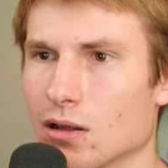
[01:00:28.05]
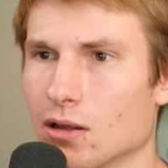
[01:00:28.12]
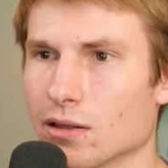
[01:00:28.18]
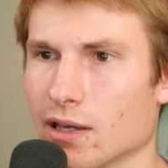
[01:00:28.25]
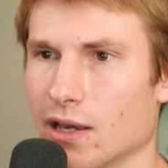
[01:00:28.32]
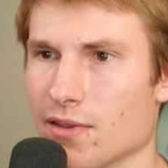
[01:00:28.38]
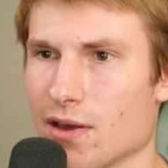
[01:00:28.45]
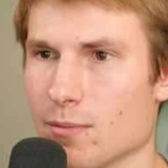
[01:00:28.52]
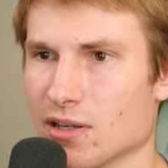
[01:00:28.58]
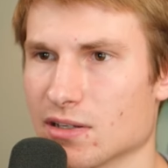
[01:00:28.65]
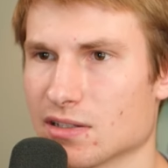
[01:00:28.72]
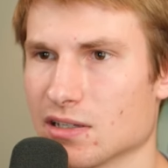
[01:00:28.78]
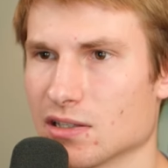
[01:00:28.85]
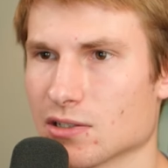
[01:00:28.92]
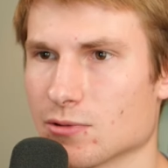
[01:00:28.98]
Okay, that makes
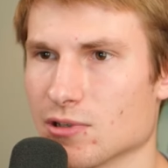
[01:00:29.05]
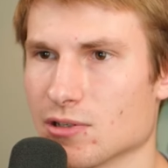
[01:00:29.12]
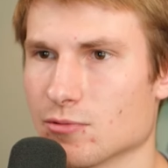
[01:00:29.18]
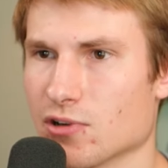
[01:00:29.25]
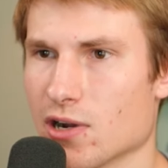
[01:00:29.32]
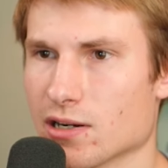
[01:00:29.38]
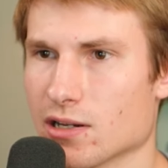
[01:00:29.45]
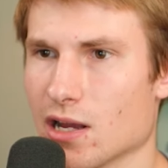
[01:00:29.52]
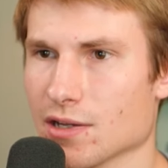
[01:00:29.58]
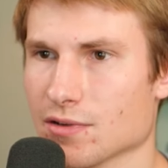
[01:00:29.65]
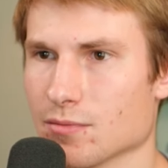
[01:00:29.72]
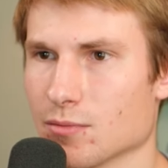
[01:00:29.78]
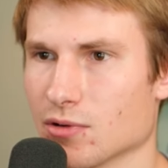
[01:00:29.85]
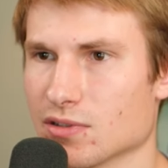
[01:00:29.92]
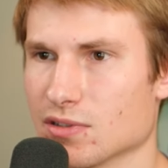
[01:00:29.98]
sense because we subtracted x from
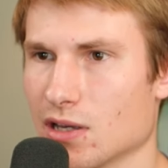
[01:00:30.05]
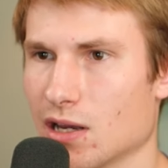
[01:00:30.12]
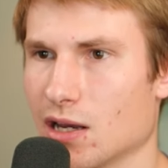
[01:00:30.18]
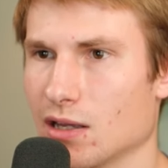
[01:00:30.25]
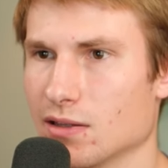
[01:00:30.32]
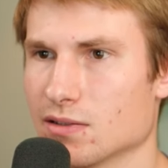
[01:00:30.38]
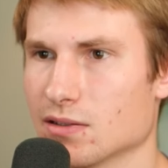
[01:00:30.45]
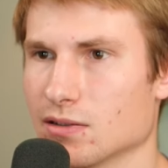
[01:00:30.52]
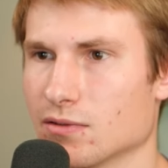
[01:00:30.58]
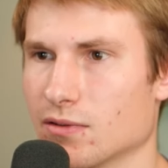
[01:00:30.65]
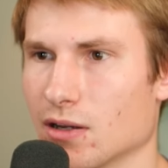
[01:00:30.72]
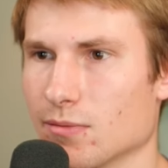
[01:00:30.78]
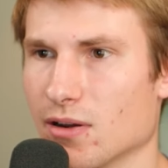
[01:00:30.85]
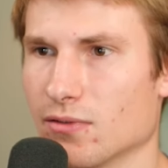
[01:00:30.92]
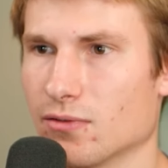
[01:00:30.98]
both sides,
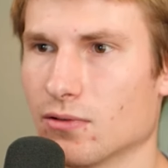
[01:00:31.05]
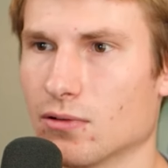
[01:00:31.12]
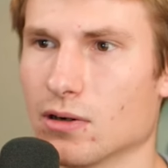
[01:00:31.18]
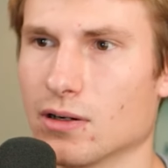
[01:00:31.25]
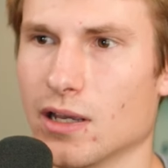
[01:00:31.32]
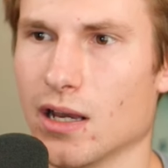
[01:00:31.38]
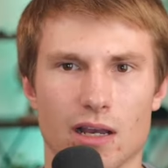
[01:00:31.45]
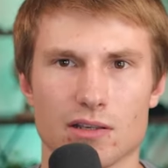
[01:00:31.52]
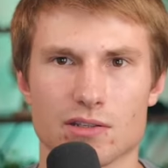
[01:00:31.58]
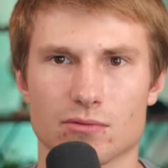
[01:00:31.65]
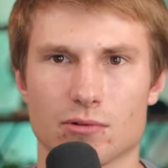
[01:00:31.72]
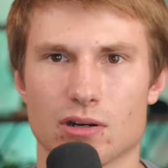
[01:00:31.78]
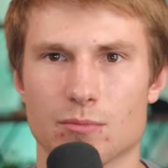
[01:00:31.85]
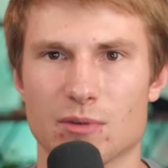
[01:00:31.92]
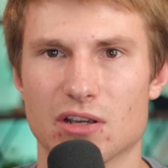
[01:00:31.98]
divide by 4. Yeah, so we're going
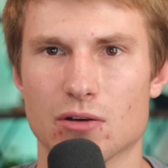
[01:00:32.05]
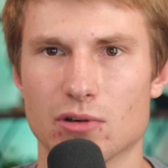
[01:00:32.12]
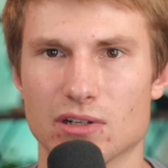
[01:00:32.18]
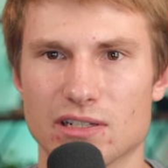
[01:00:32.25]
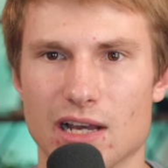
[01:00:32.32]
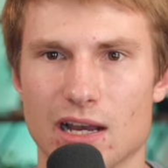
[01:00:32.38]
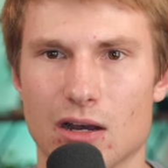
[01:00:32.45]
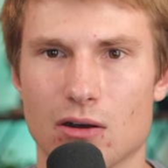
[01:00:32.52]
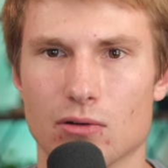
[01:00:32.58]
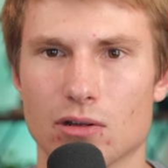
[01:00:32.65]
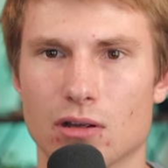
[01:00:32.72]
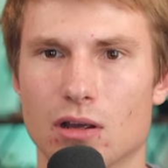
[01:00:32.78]
to be going down.